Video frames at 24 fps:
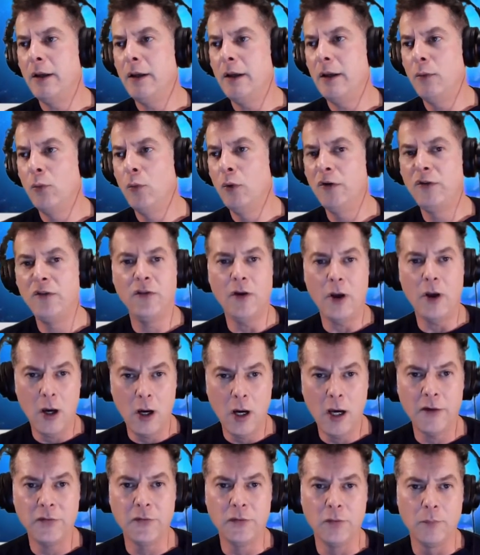which is
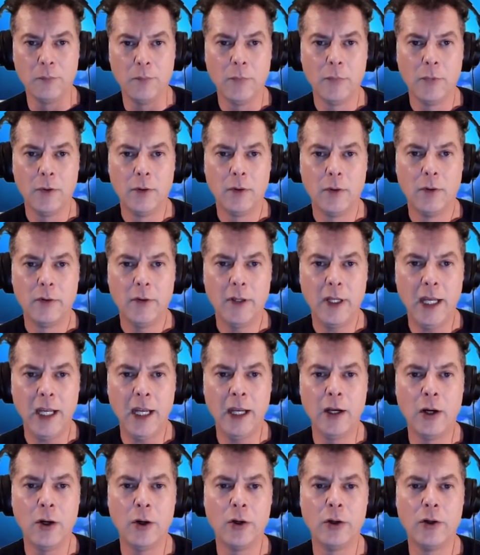awesome.
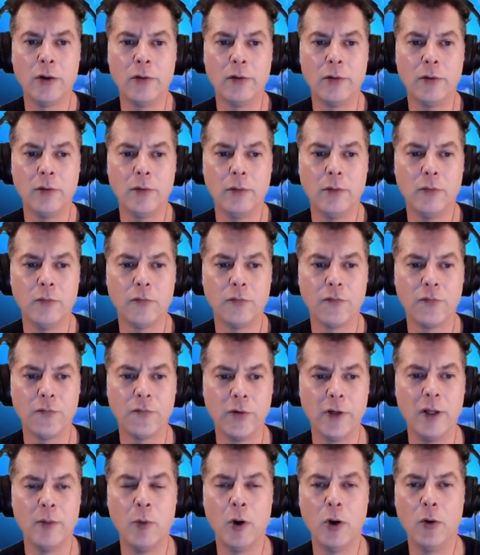The Ahern
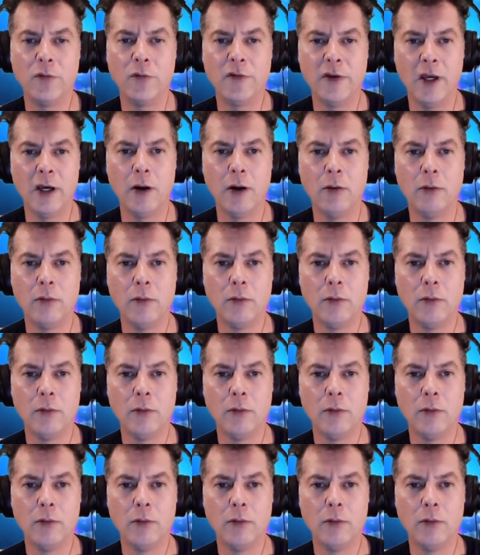Freedom Hotel